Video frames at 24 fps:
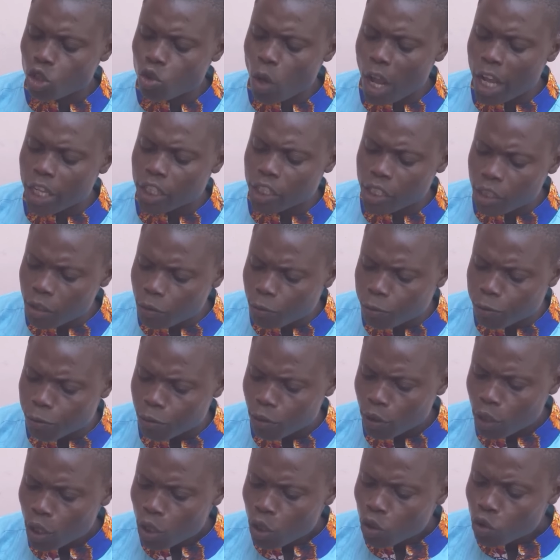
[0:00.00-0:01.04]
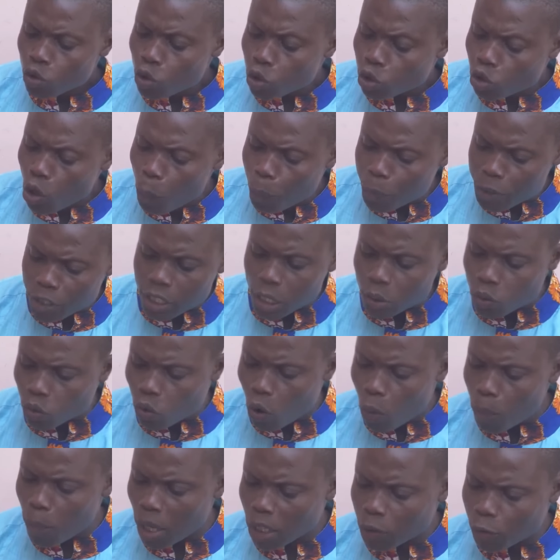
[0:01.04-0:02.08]
so you are a thief. You stole Princess
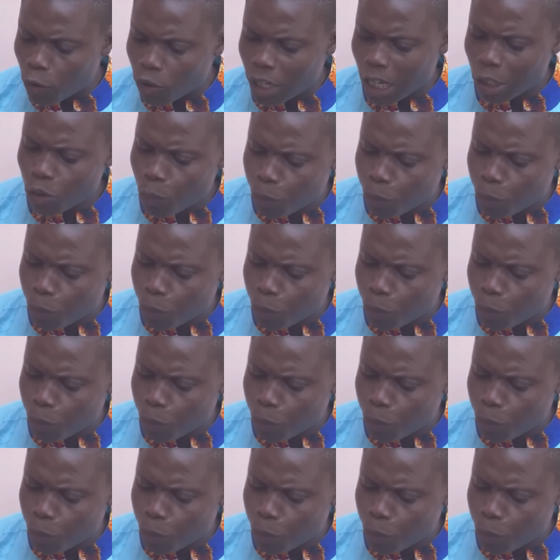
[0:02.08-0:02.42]
Ugoma's phone